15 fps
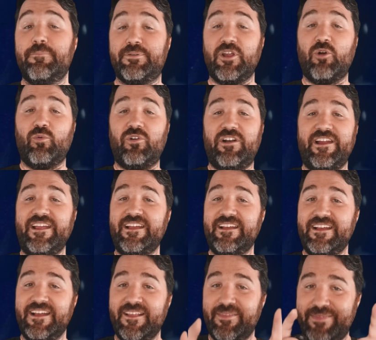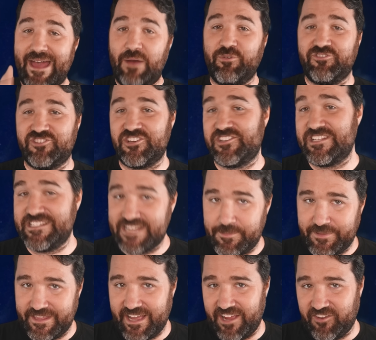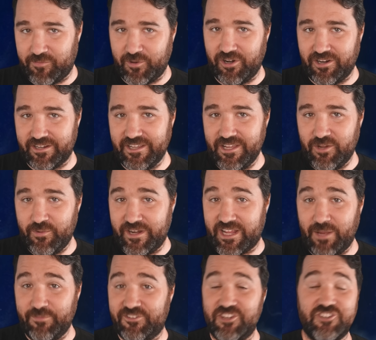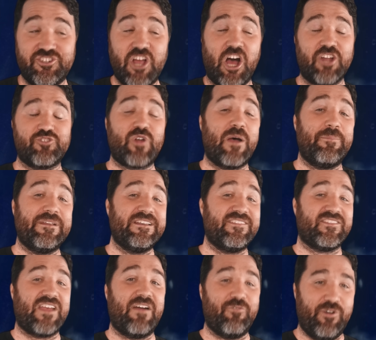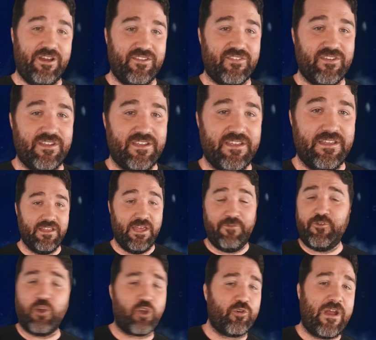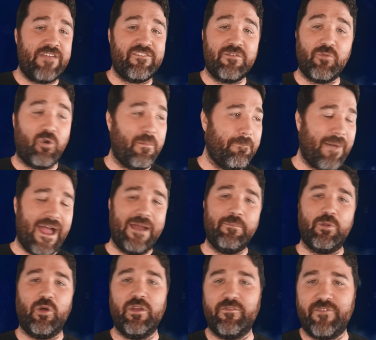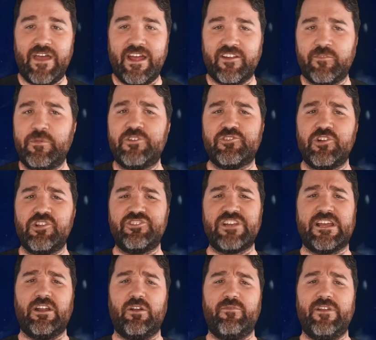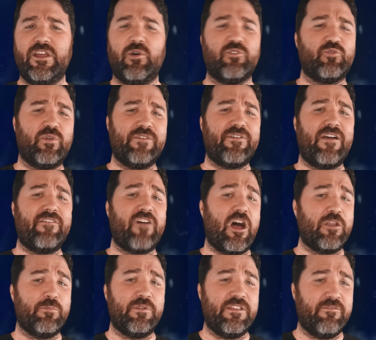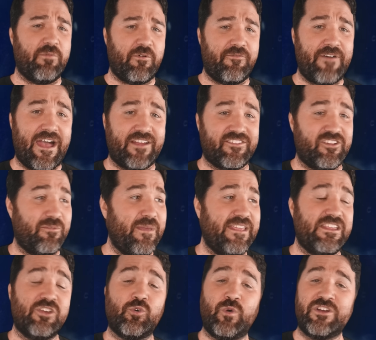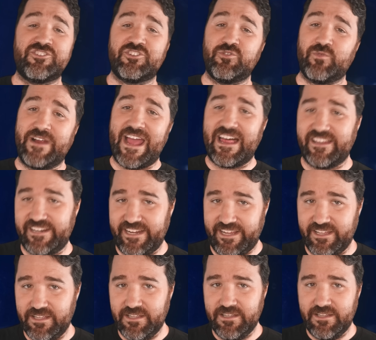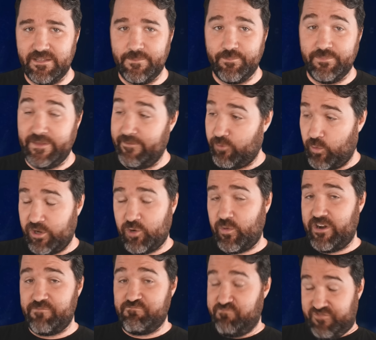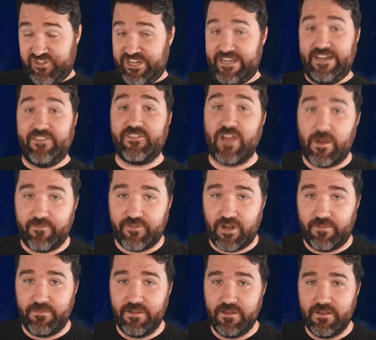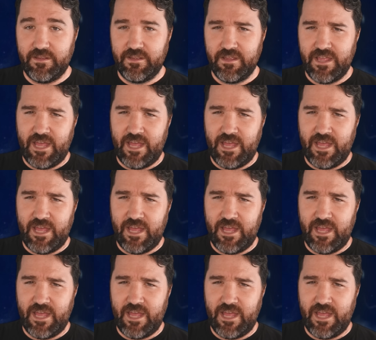But don't worry, that was just the tip of the iceberg when it comes to jaw-dropping discoveries. If you're craving more mind-blowing facts, be sure to check out our video on twenty-five unbelievable facts that'll make you question reality. You ever wonder where genies come from?